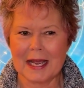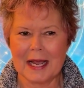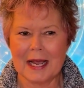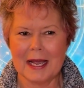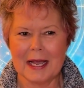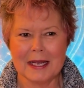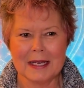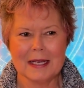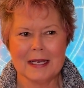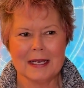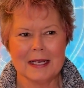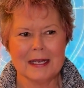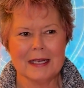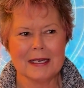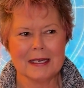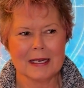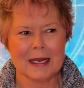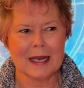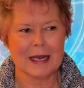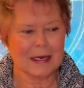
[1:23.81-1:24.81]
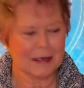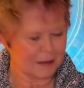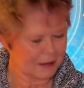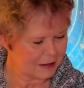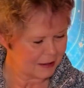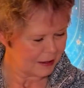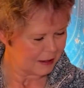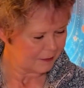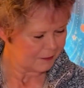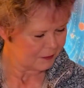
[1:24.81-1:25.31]

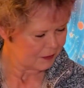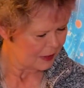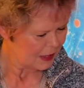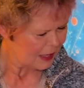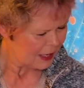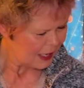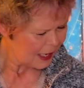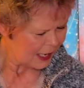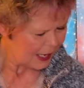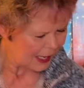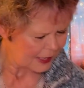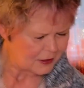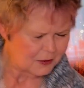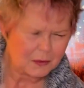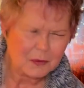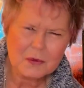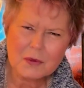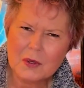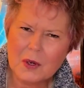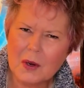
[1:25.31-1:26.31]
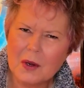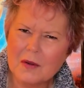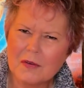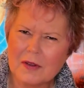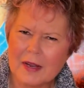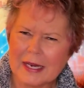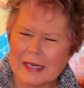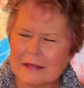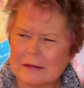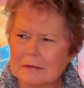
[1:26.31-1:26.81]
I don't know
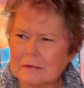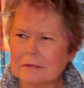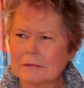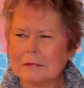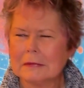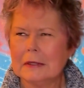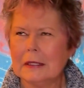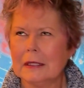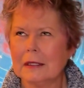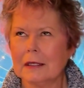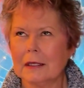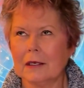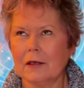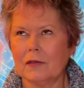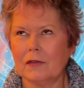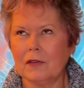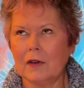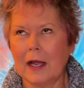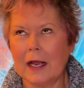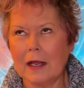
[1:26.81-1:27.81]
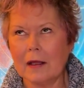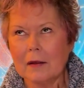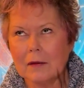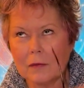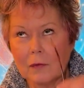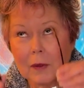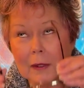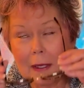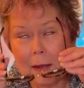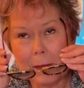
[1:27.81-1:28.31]
if I'm going to find,
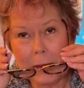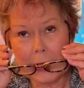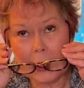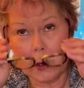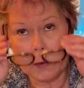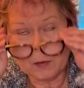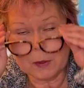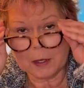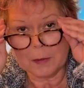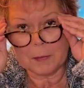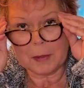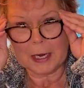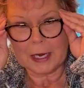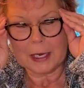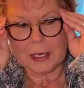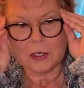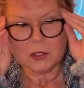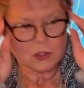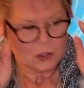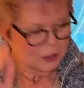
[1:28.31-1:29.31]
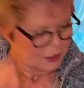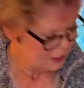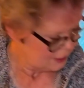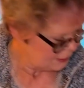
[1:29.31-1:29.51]
well, let me open a page.